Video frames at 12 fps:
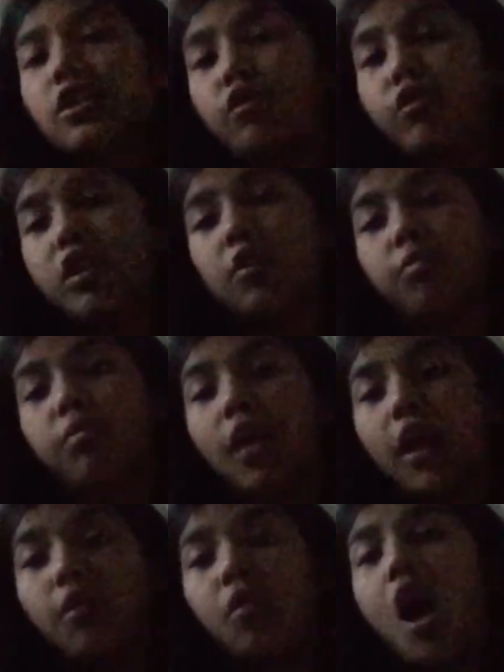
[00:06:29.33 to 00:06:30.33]
so it could
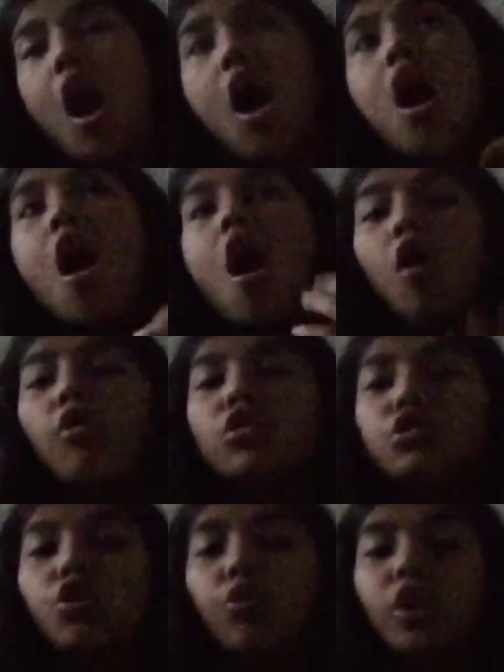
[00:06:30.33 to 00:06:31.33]
like,
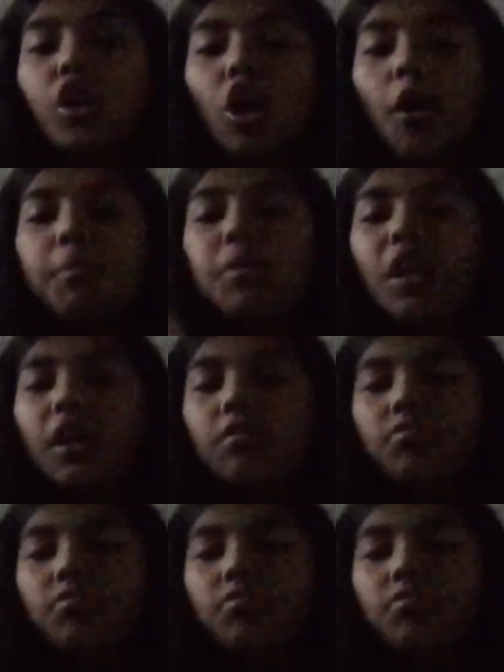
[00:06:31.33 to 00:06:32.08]
so it could not be like.